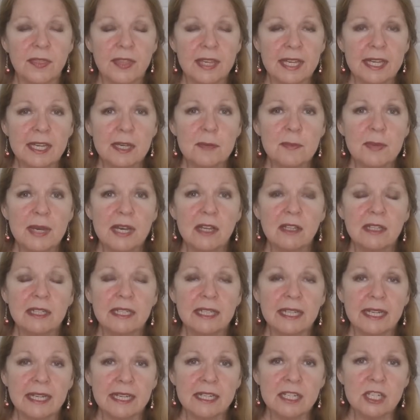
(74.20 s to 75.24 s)
Think about
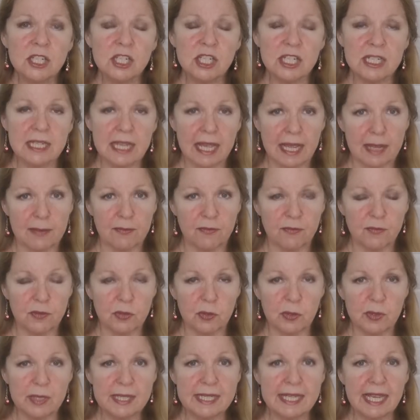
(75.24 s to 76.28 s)
lunch type
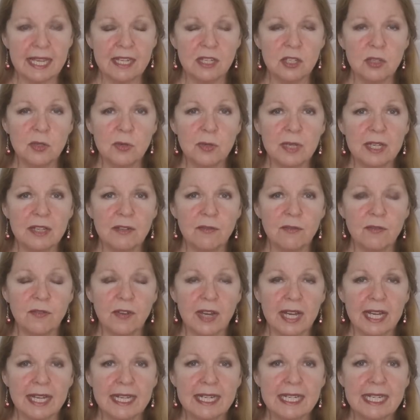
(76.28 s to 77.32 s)
foods and you can
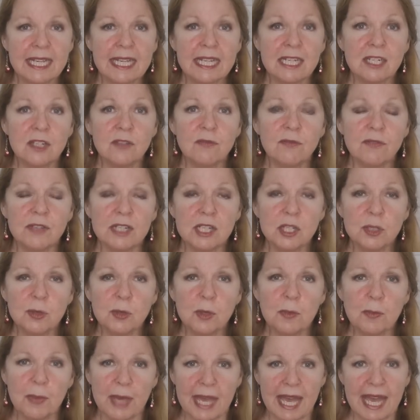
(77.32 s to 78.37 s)
find
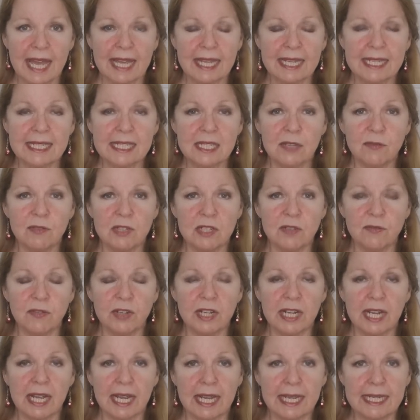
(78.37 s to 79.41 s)
individual packets of
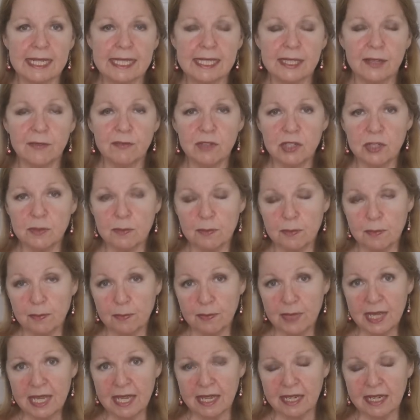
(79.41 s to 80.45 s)
different kinds of
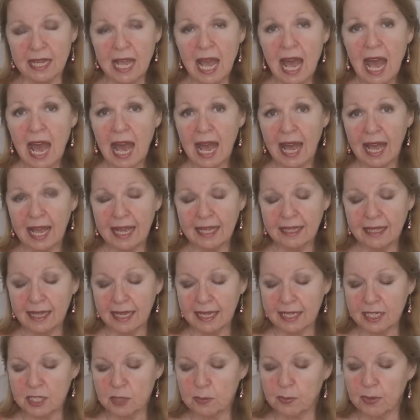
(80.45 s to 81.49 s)
meat. I
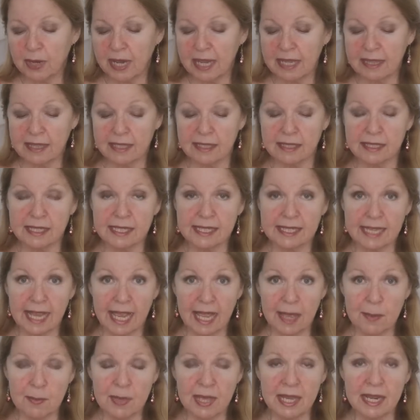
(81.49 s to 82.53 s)
like to buy the
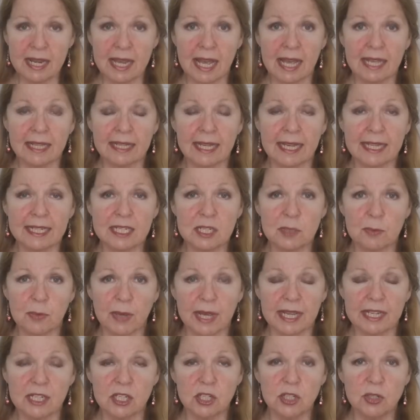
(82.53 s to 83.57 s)
salmon, I like to
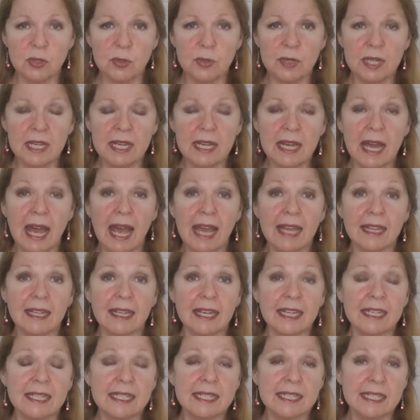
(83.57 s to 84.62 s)
buy tuna, I
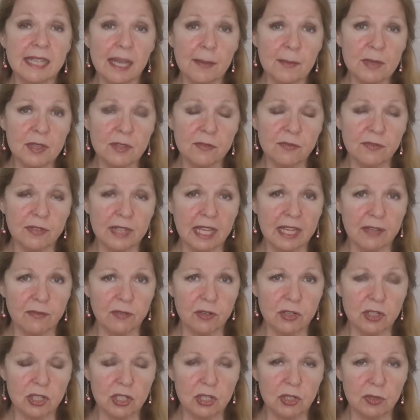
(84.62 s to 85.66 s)
like some of the
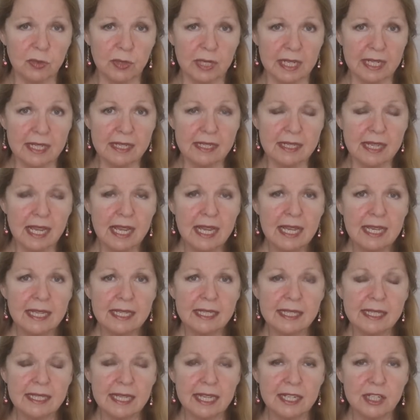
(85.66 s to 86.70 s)
flavored tunas,
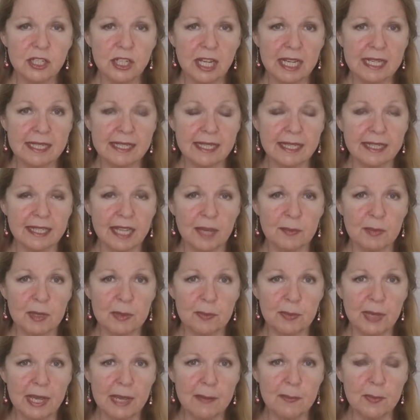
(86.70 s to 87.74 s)
such as the
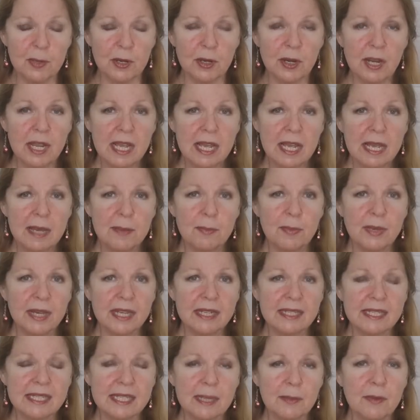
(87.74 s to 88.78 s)
lemon pepper,
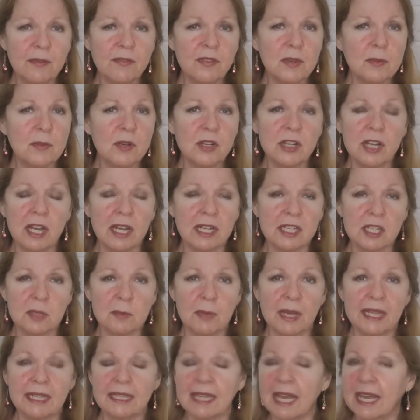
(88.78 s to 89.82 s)
but some of them are not to
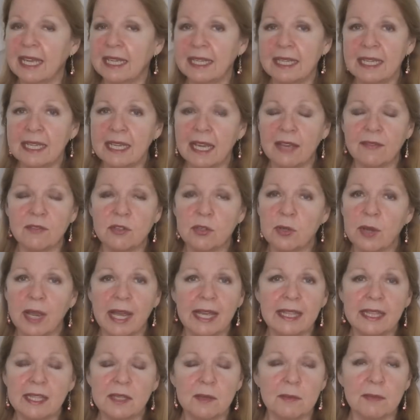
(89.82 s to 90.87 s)
my liking. I've
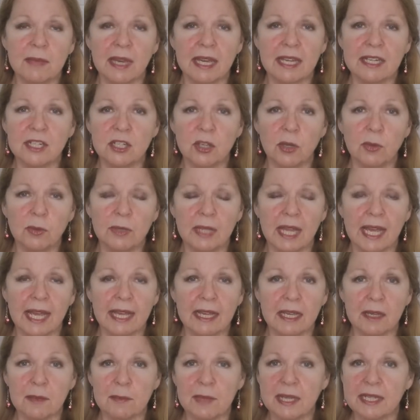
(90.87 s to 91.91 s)
tried them, I don't
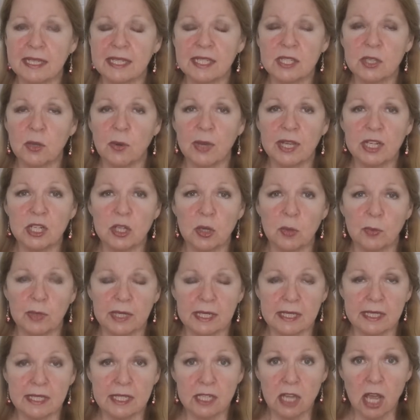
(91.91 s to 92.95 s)
like them, and so I don't
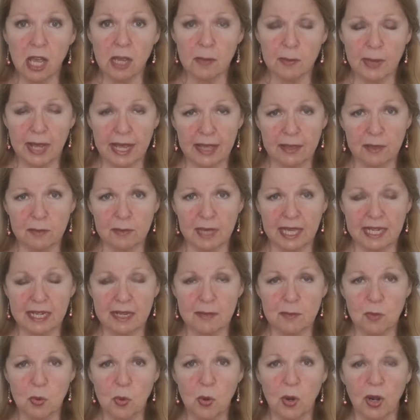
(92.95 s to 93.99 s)
want to stockpile them
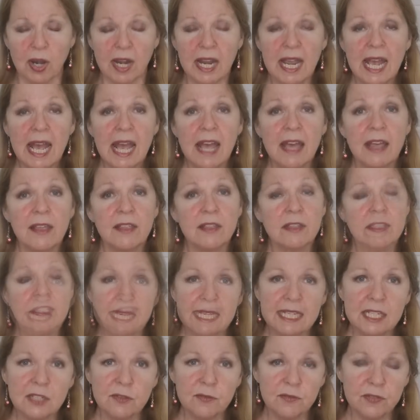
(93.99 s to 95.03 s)
anymore.
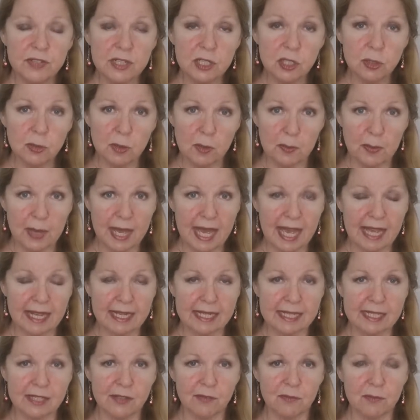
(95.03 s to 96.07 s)
Individual
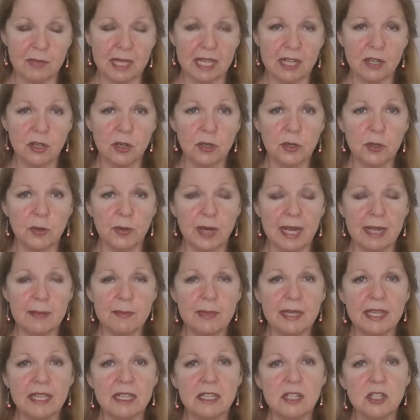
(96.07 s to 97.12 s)
packets of meat are
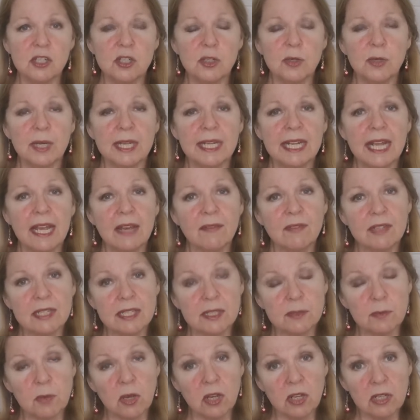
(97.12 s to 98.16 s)
great because you can have a
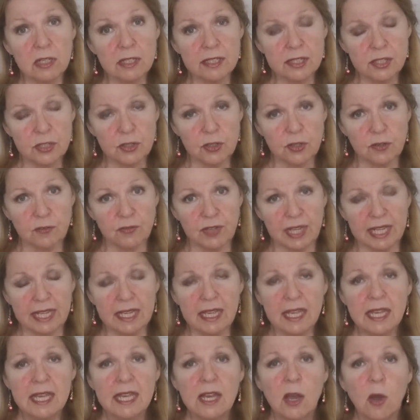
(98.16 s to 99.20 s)
small
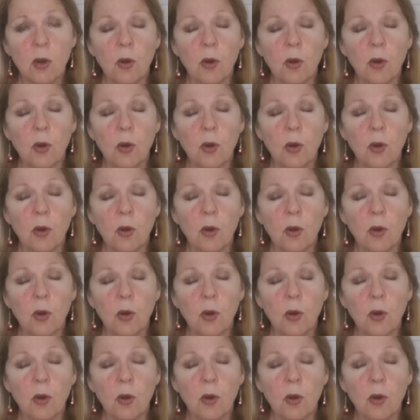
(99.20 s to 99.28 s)
serving